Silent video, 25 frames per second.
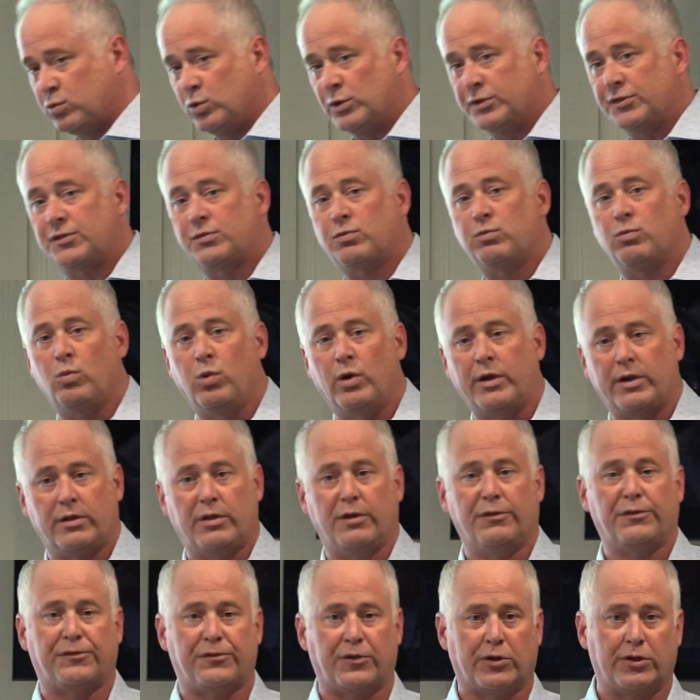was one of
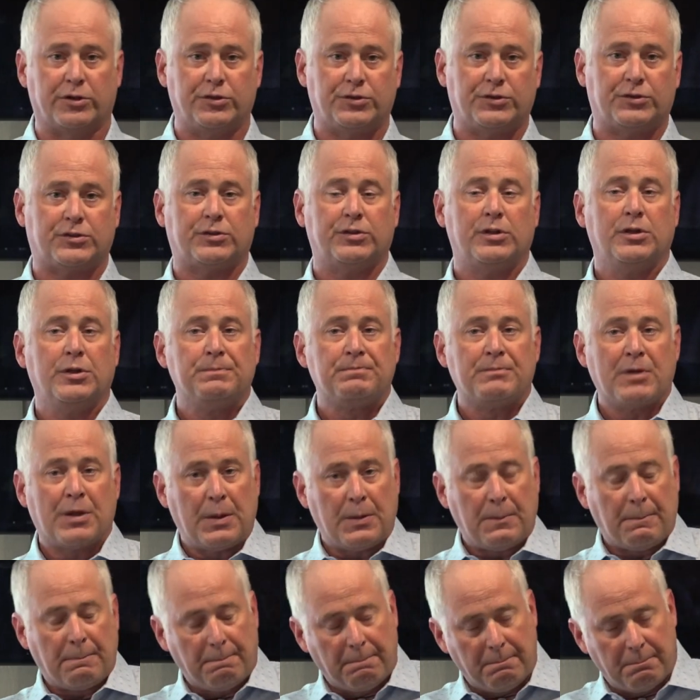the first
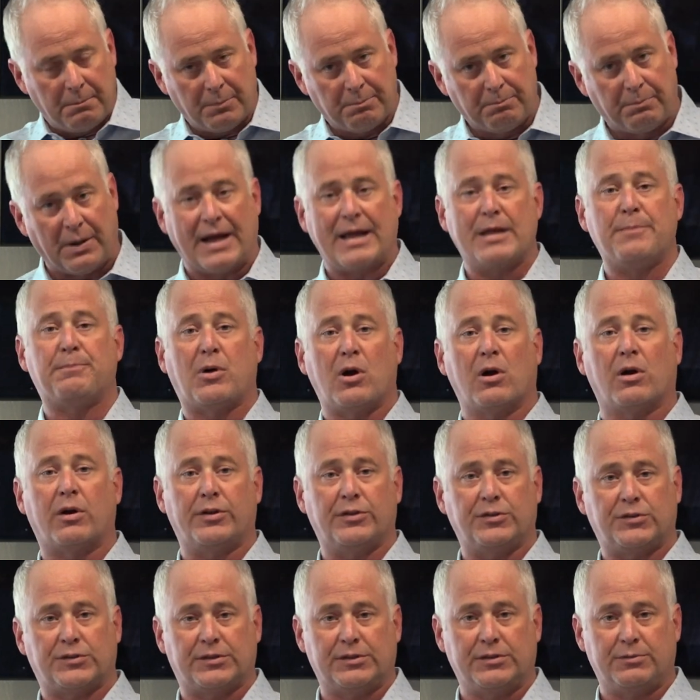
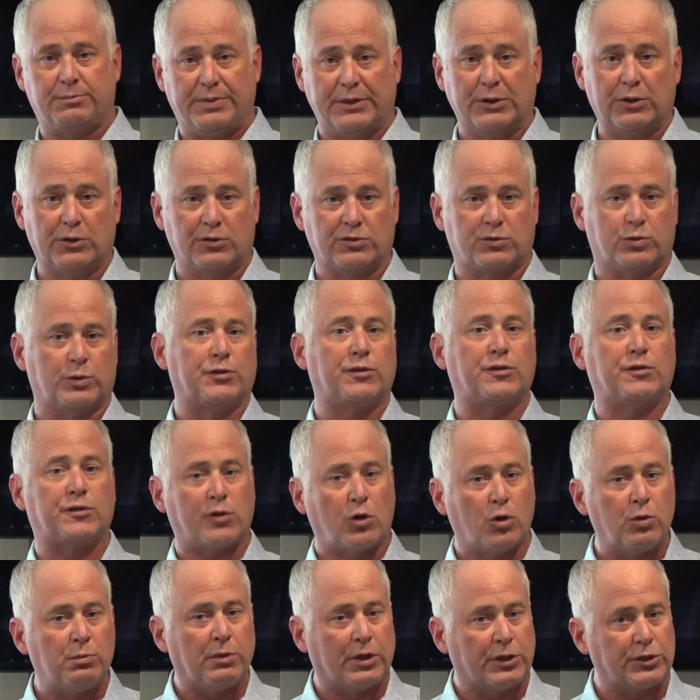bipartisan bills with
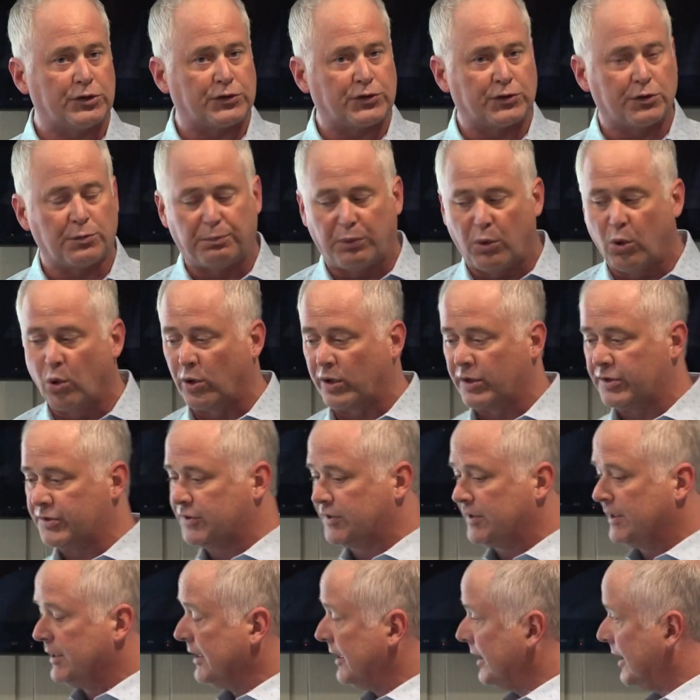so much
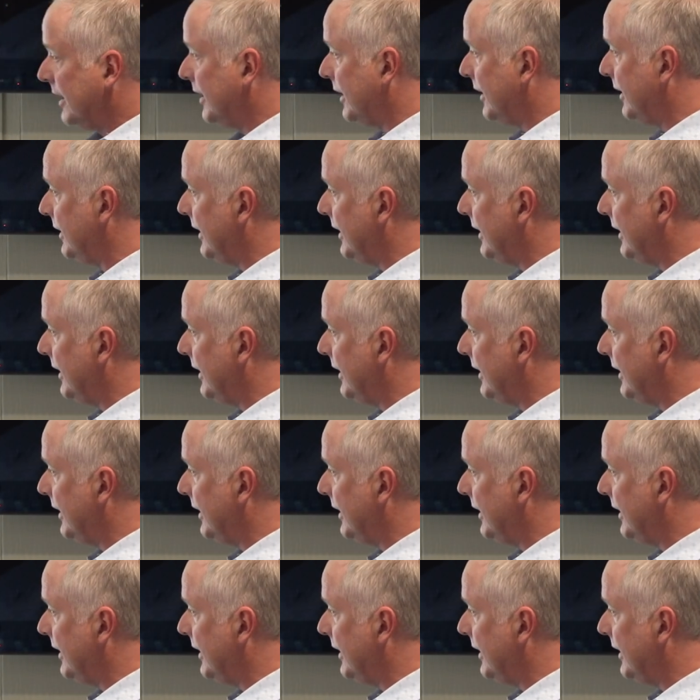support. And